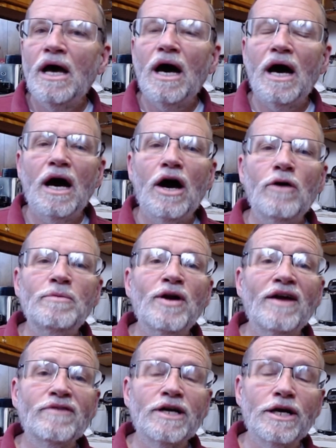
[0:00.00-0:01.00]
I uh, hope you're
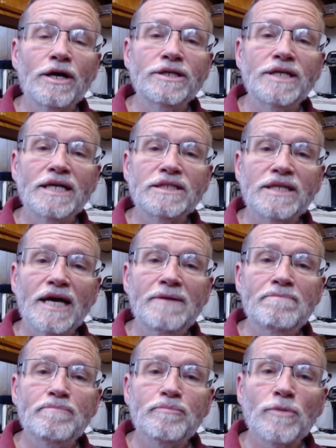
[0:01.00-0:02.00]
having a good day today.
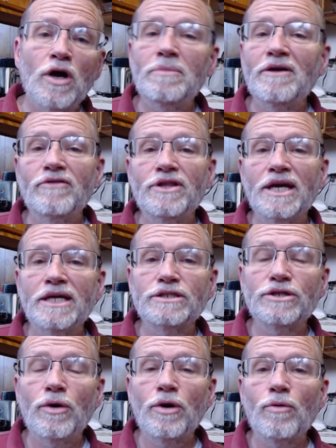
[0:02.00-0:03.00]
Hope everything is
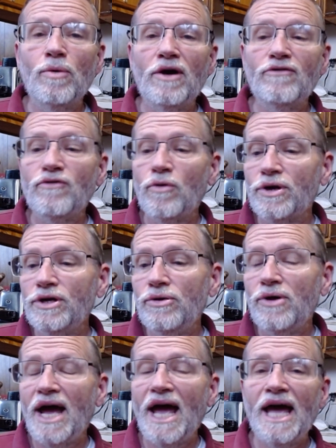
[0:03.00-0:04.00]
going well for
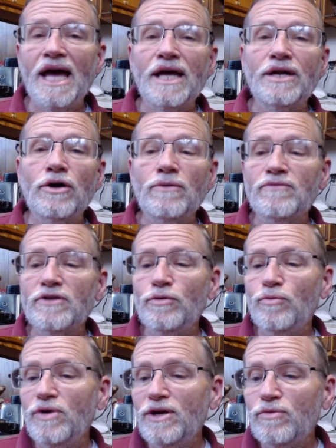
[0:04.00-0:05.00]
you, and hopefully,
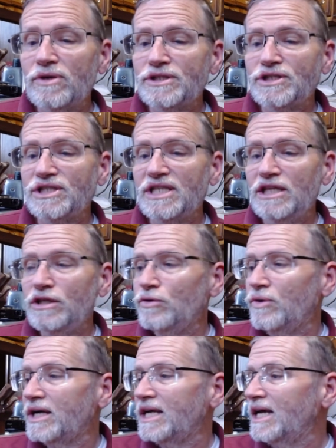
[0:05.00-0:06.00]
we will see you
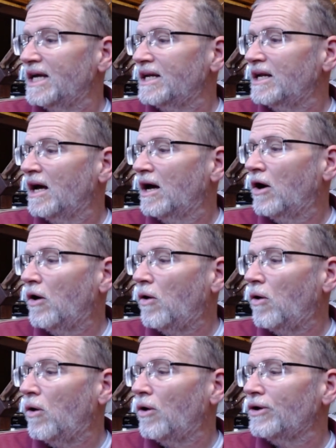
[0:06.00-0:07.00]
again
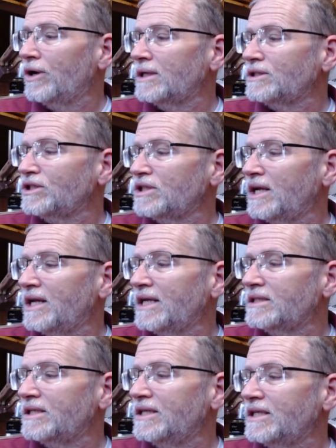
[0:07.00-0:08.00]
on
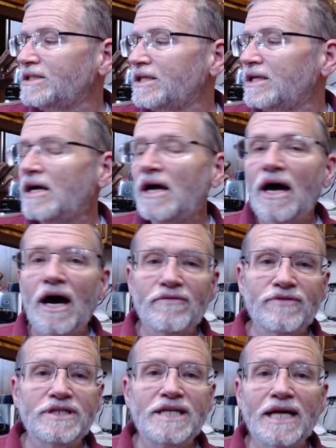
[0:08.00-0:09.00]
Sunday's edition of
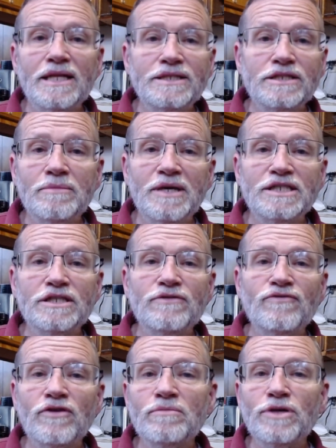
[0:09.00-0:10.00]
the Daily Summation
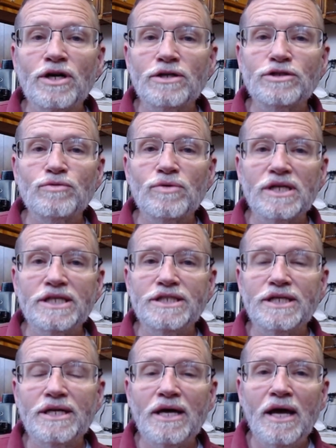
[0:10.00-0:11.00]
from Kurt's
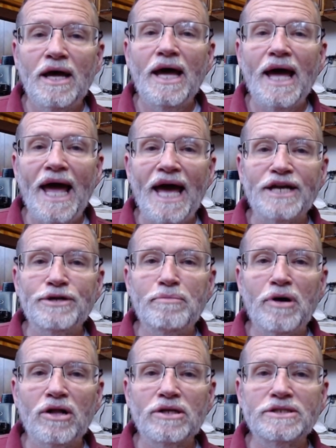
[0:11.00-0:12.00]
Religion and
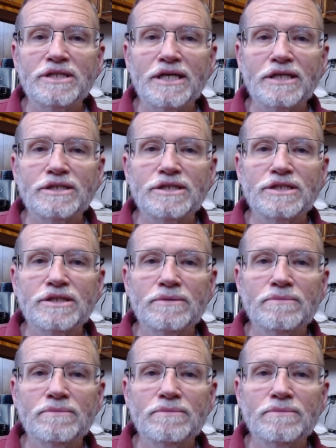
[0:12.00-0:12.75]
Politics.